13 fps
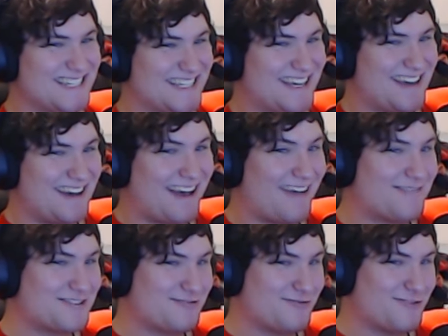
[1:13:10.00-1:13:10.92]
Yeah, I
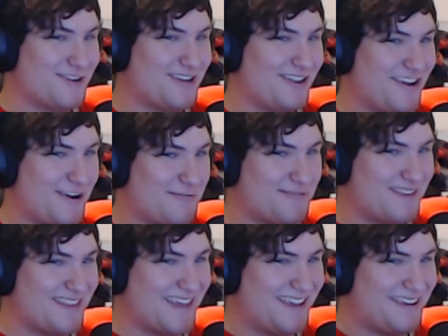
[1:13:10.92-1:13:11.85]
was really hoping
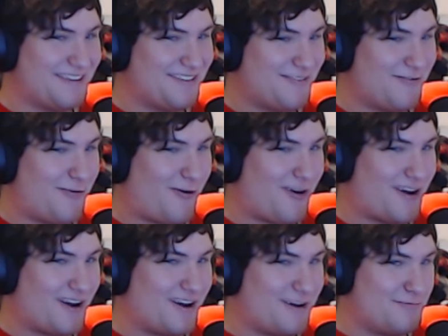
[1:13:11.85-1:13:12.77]
they could
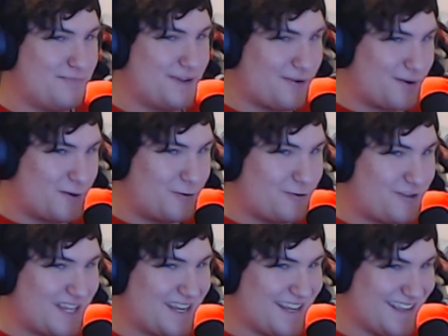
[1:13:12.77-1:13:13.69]
beer cool it.